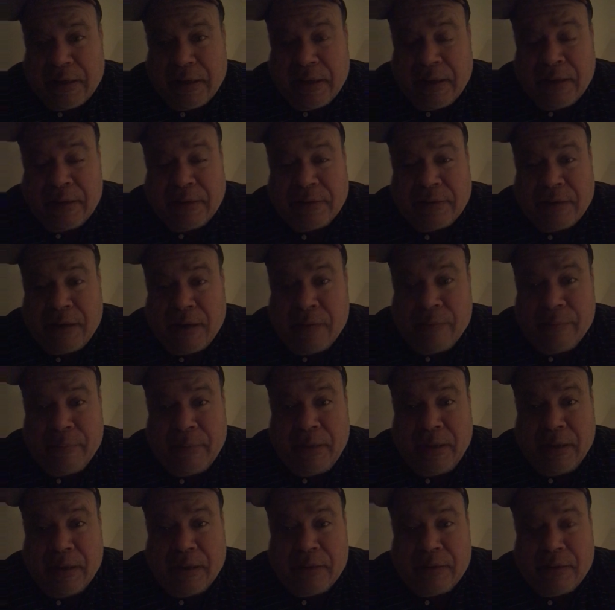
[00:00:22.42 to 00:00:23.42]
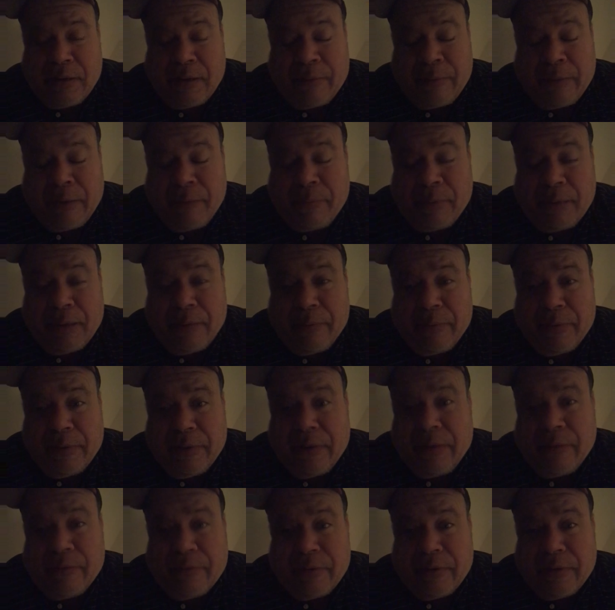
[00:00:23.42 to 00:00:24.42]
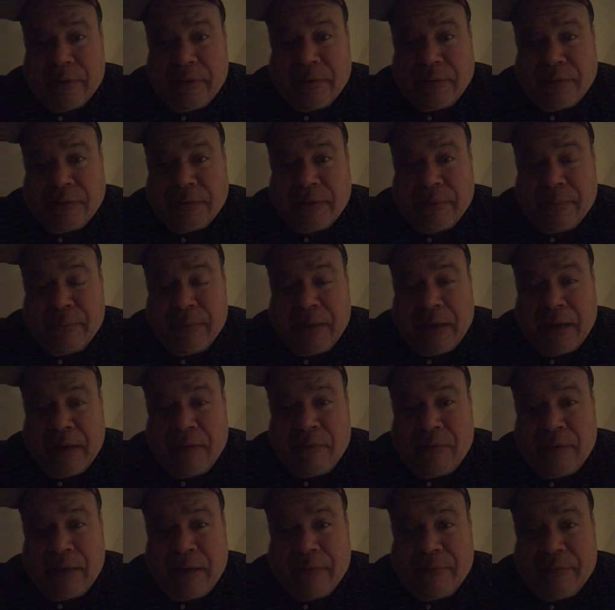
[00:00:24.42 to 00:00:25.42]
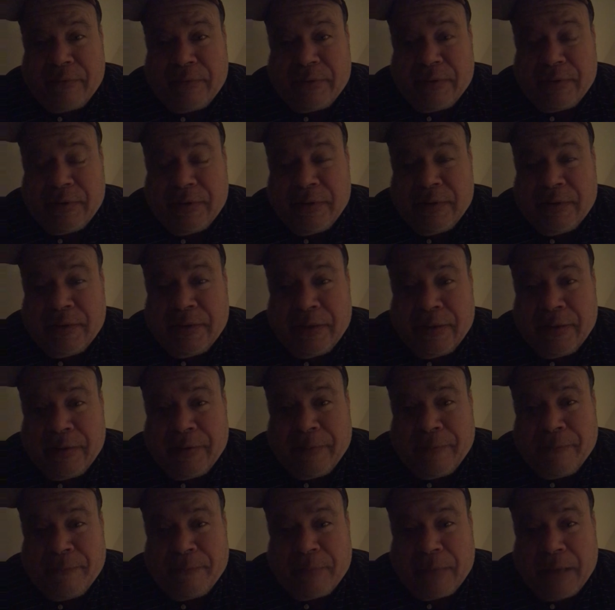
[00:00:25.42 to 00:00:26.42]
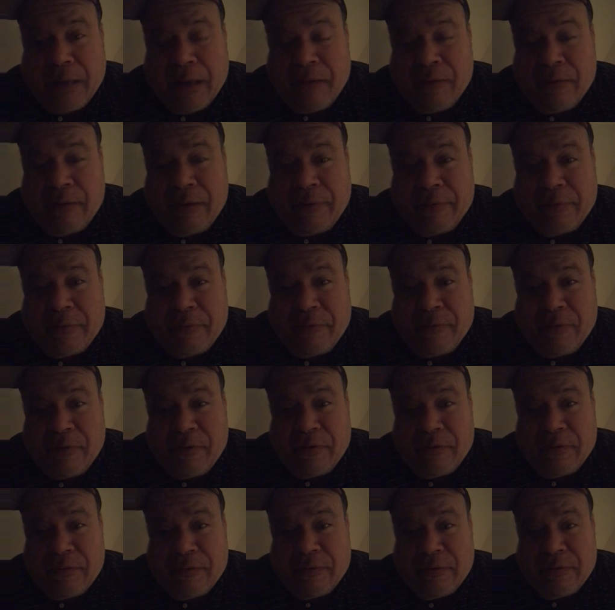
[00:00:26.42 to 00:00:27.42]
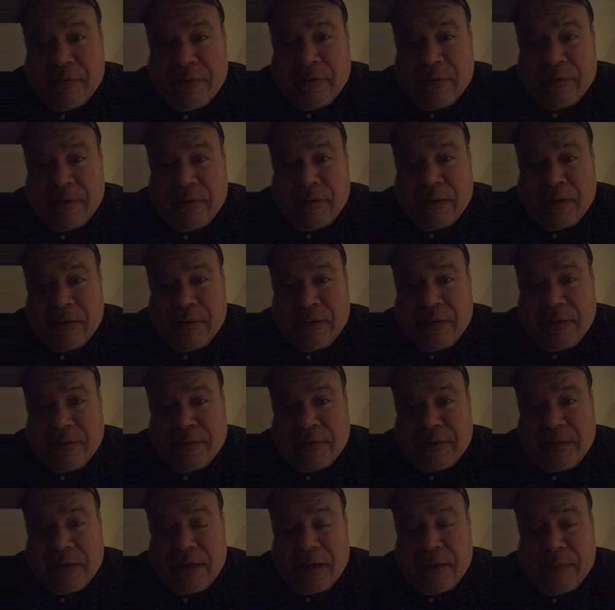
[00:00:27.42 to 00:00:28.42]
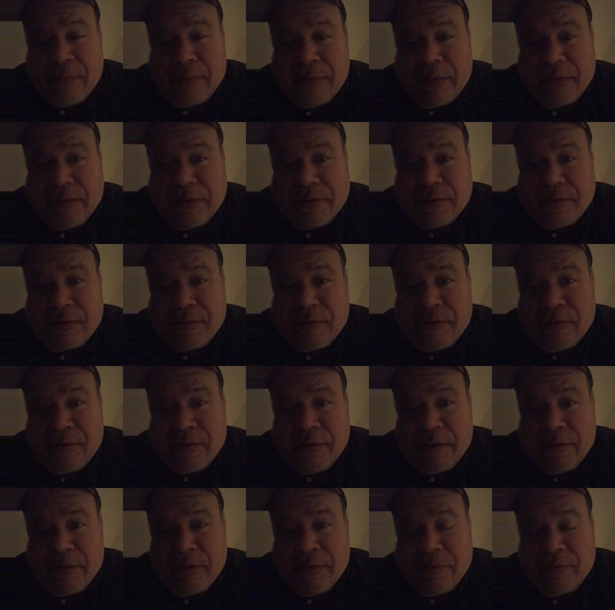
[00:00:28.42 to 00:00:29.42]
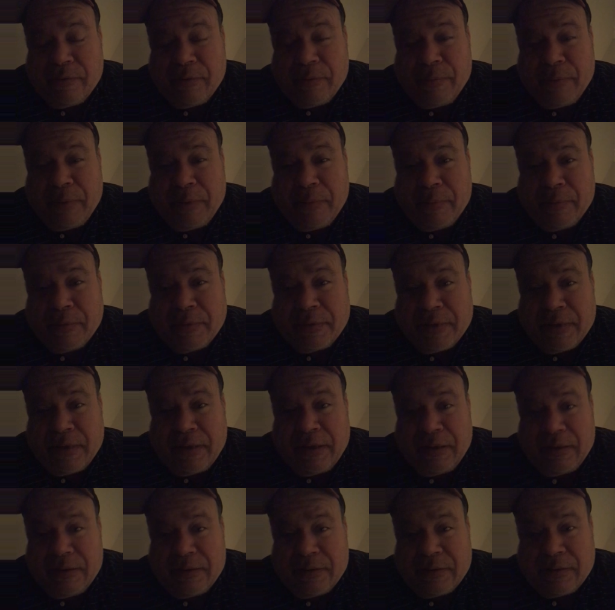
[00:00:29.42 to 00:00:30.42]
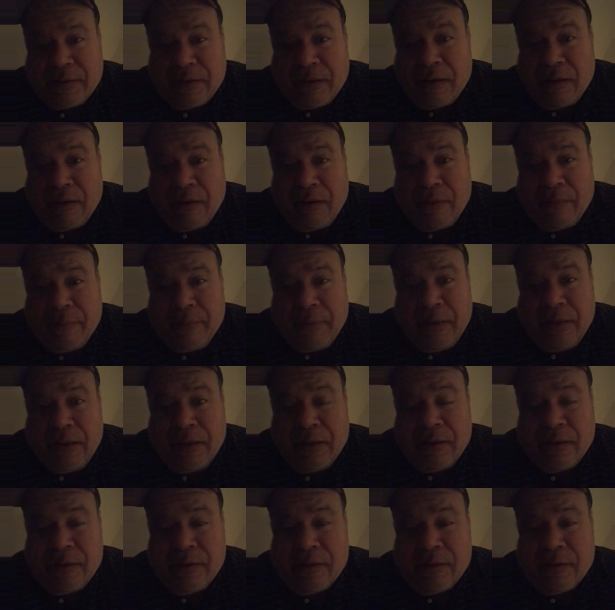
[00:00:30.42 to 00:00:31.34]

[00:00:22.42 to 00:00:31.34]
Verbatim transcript: And it's on me. I, am not blaming anyone else. I mean, I don't have to. I don't have to follow uh, these timelines or what people say. It's all on me.